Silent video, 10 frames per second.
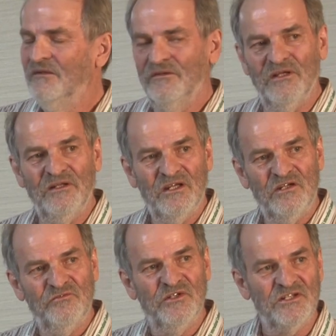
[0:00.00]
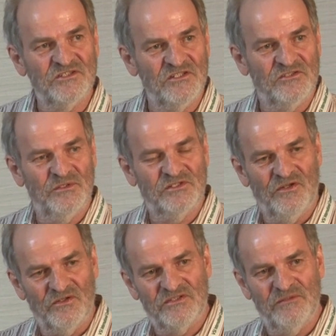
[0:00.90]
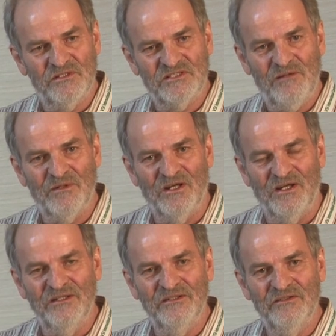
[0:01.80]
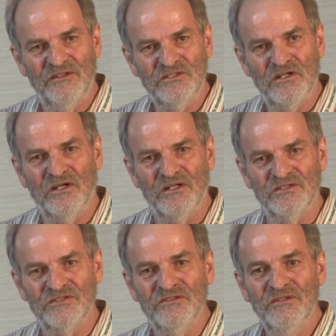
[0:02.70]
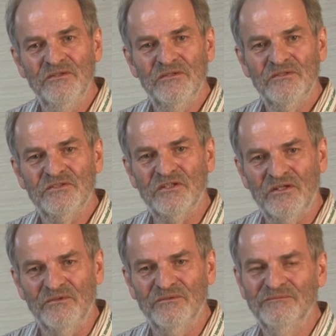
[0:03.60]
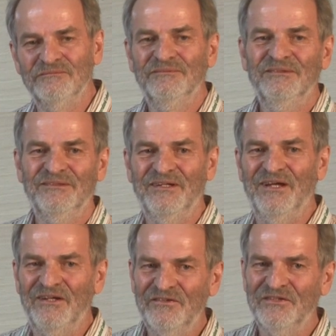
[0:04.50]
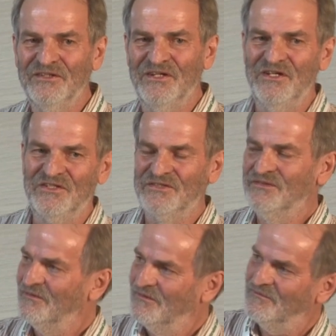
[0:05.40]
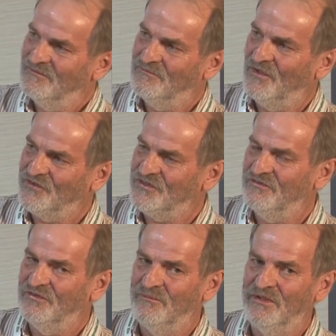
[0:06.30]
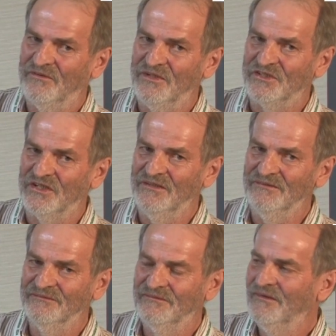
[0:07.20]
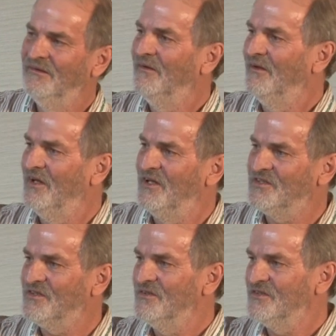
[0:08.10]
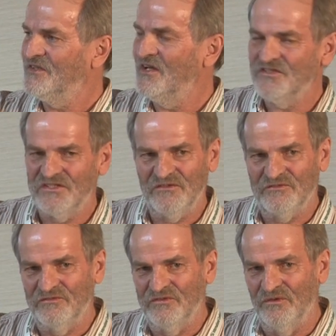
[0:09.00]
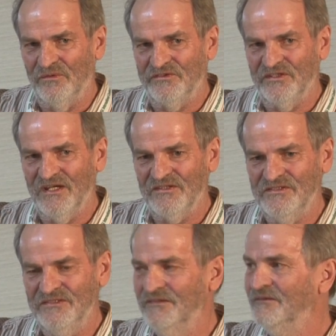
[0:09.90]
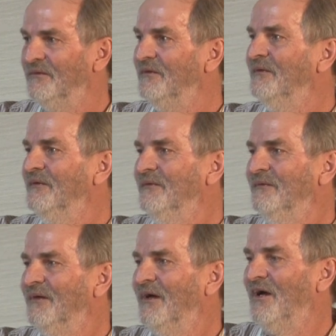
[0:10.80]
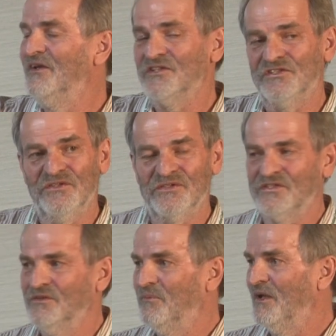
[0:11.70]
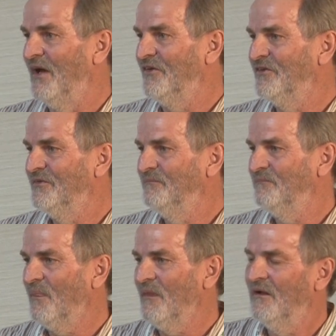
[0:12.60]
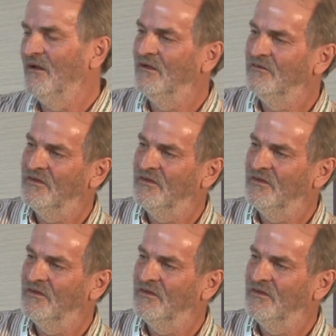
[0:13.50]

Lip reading: then it converts it to a toxic metabolite and dies. So anything that is positive for the PRE gene is sensitive to fluorotic acid, and it's uracil plus. And